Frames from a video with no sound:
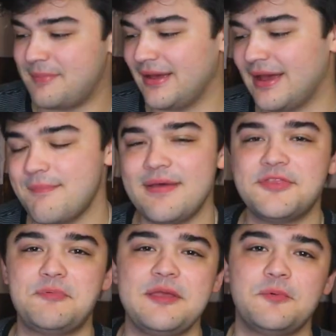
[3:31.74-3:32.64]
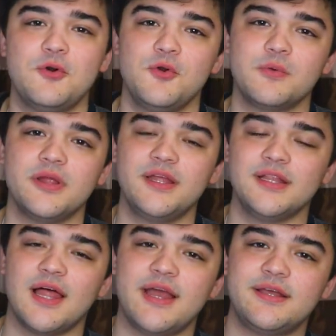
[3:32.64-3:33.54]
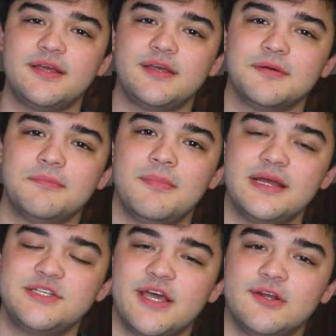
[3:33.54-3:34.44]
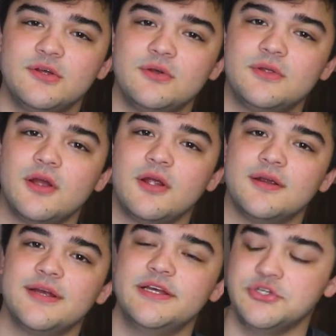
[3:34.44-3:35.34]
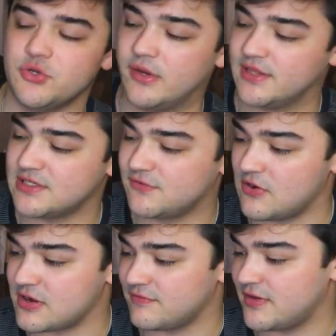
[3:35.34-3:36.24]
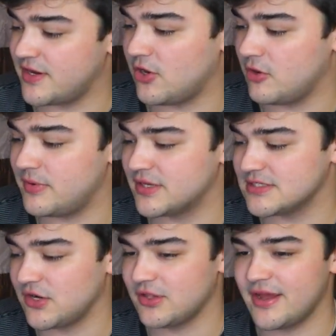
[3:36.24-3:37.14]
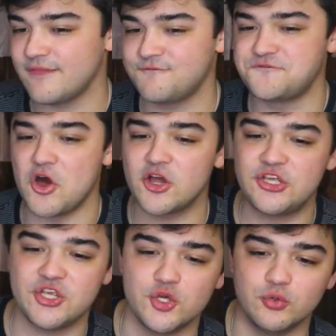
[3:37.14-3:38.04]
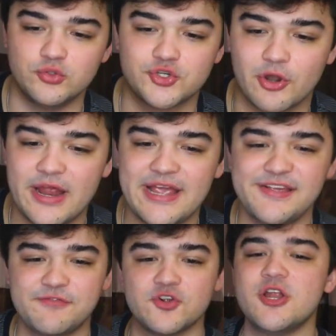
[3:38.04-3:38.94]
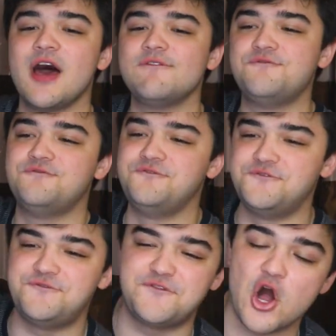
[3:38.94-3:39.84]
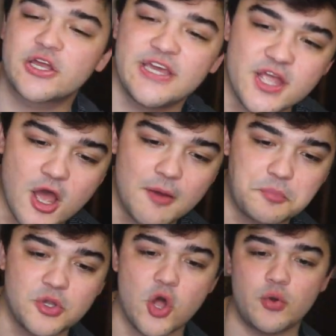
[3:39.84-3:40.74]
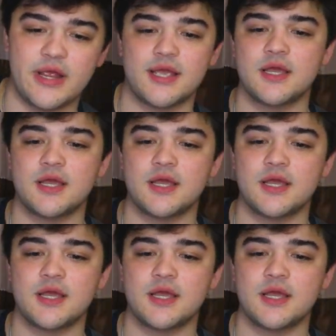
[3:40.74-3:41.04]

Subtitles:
I bet the people who really like my channel are enjoying this f***ing video because they're like, fuck you, Trey, for not f***ing uploading.